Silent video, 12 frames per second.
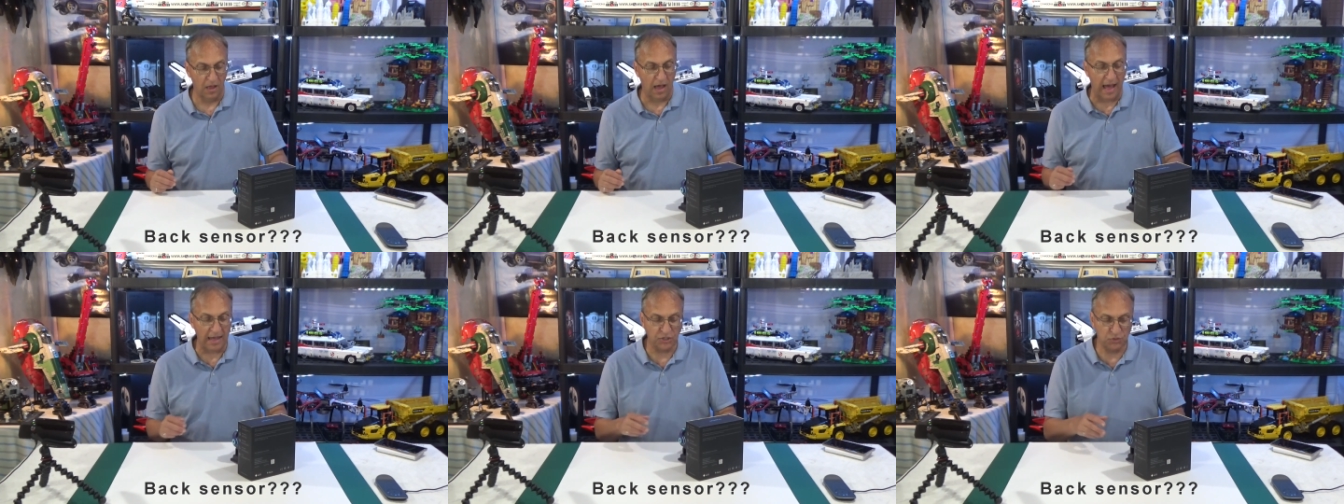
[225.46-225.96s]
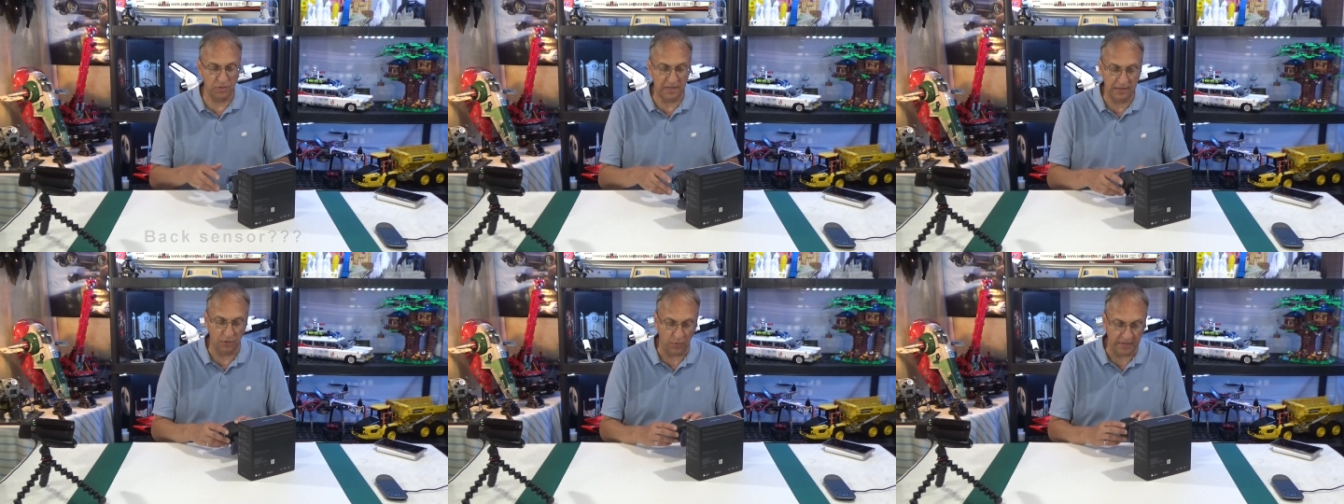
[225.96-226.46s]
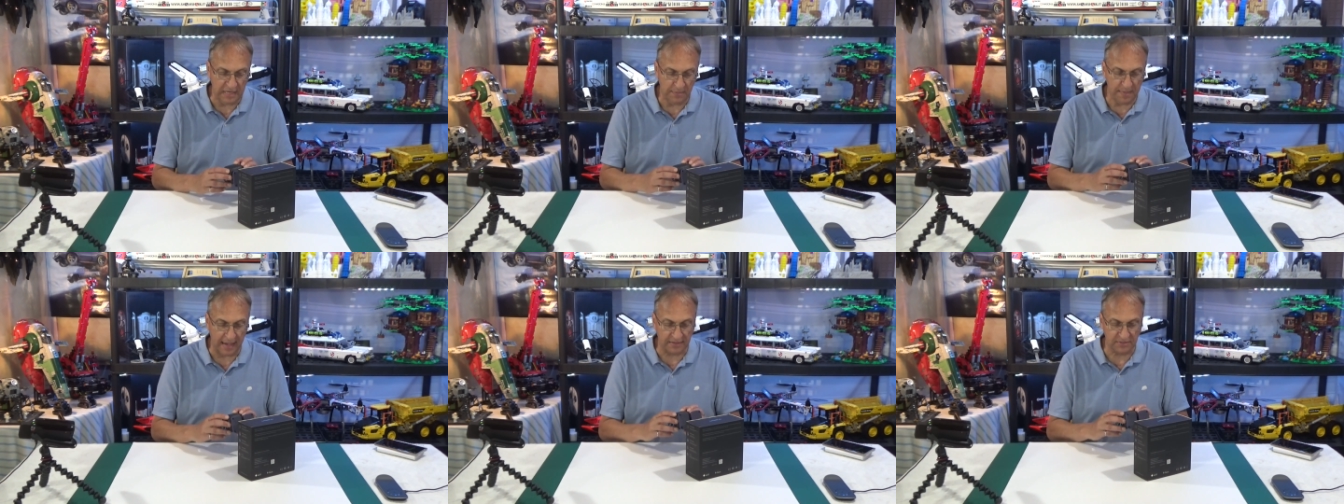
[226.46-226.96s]
Actually, when he
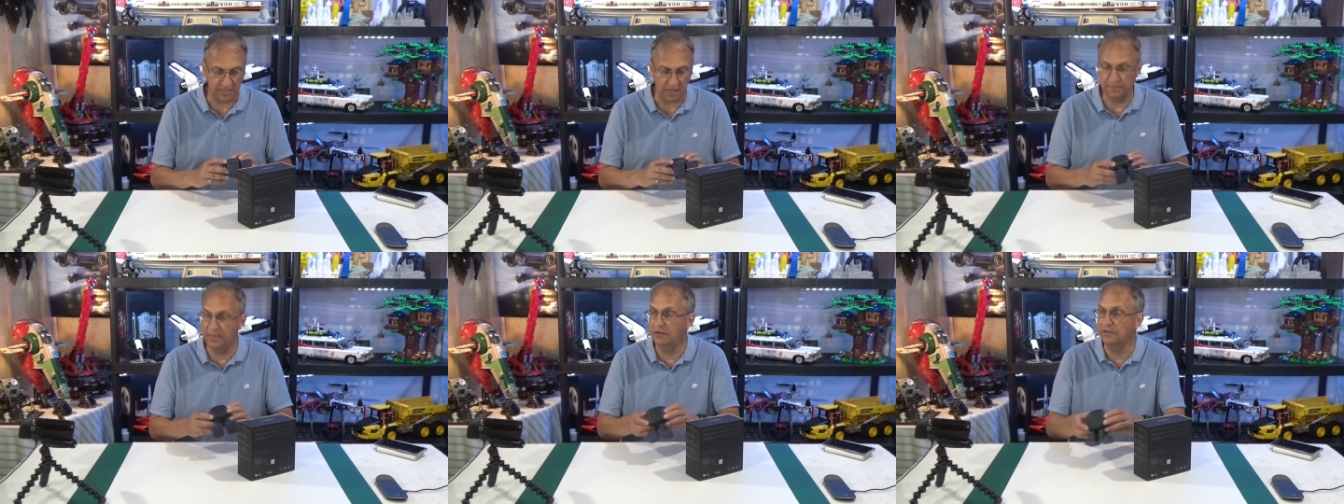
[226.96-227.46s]
backs up, there